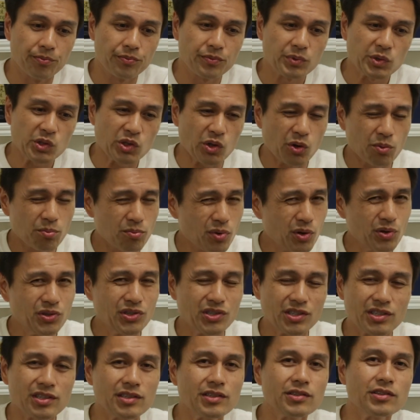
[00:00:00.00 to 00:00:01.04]
So most
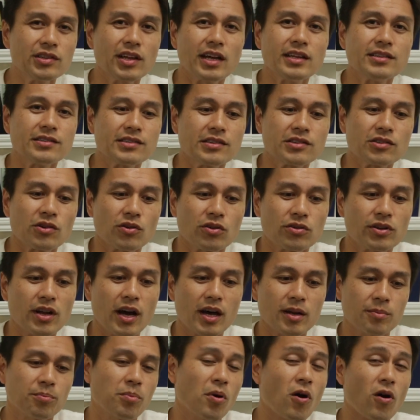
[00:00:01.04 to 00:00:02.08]
still lenses are
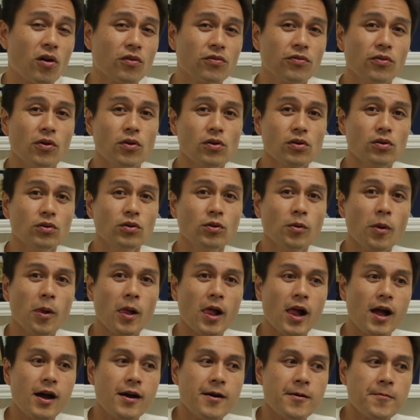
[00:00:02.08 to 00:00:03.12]
not parfocal.
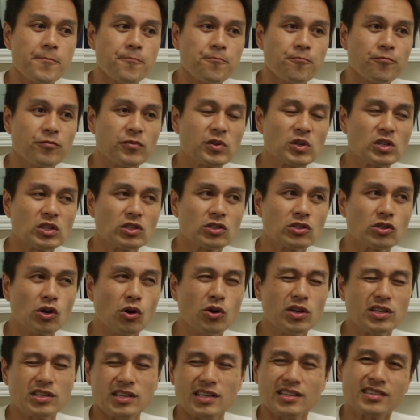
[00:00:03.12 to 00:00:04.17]

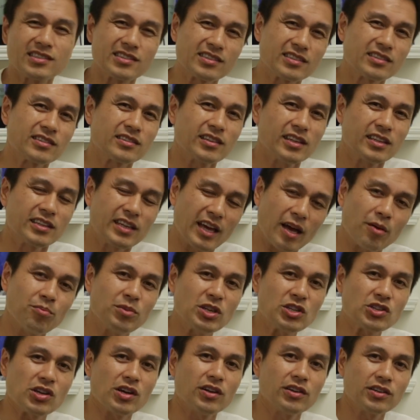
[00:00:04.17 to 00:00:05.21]
So it can
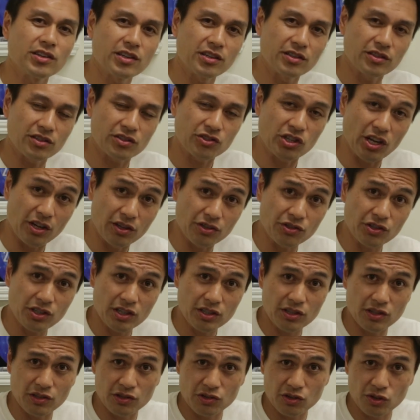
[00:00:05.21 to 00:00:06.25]
be
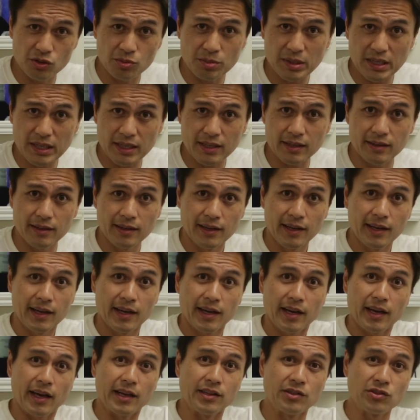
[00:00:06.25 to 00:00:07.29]
challenging to zoom in
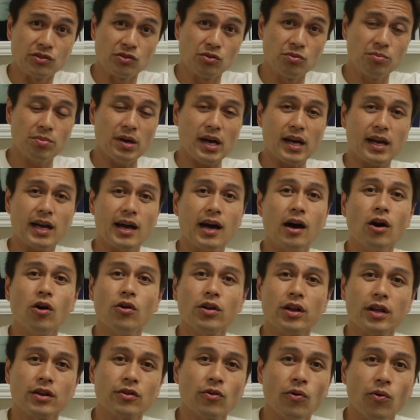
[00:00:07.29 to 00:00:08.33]
and zoom back
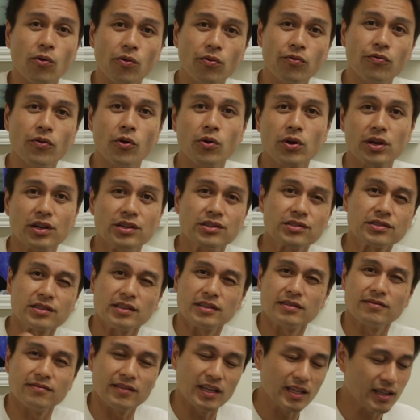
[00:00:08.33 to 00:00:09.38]
out and hold focus.
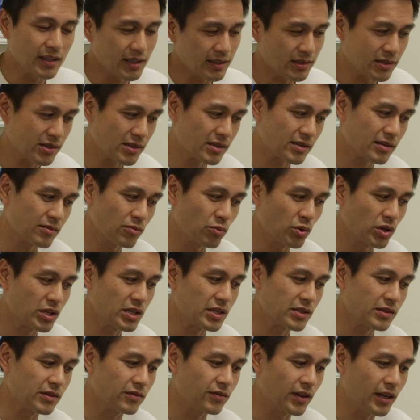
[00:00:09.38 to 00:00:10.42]
And that's just one
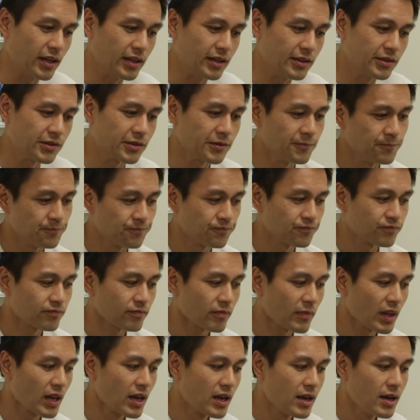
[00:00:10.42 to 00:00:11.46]
disadvantage.
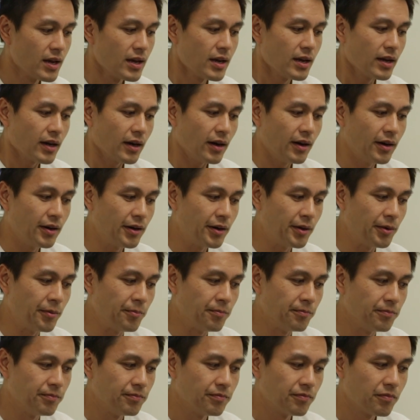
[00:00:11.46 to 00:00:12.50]

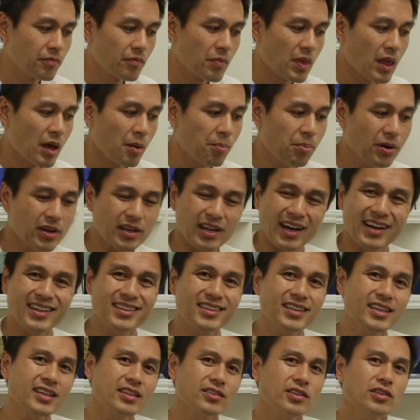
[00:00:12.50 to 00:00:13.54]
But I
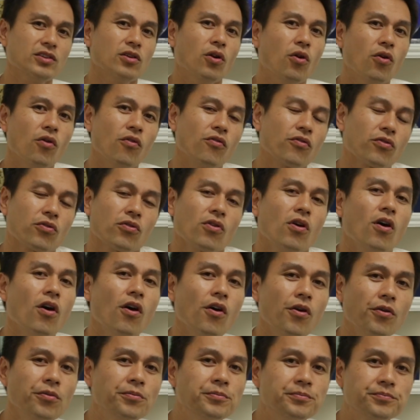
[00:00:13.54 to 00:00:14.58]
think the
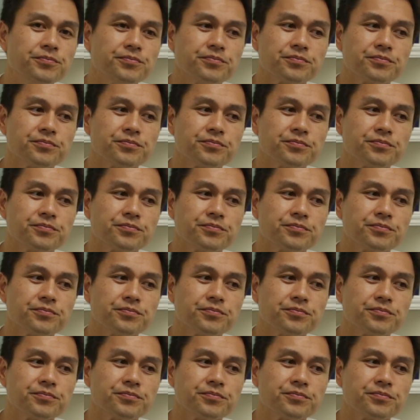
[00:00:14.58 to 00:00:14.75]
overall,